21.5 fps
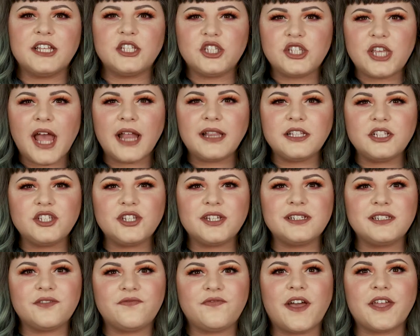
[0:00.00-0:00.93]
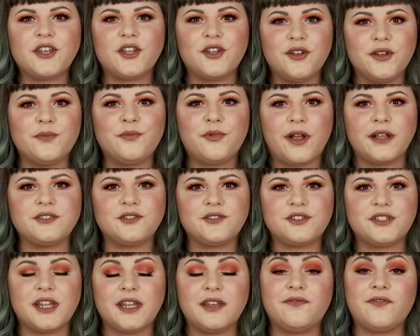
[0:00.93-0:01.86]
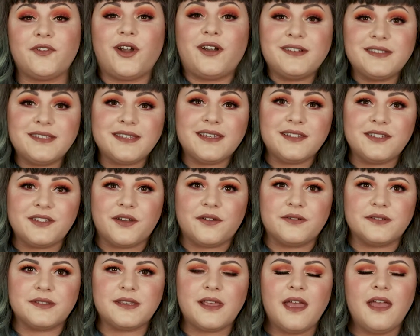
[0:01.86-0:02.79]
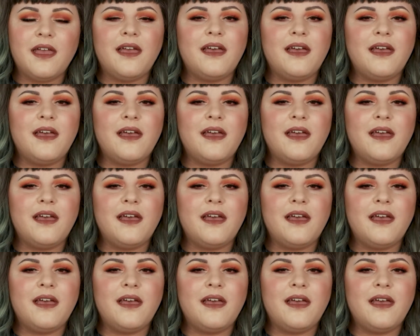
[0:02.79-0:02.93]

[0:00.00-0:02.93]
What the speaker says: It's challenging to find a good bronzer shade for our skin tones,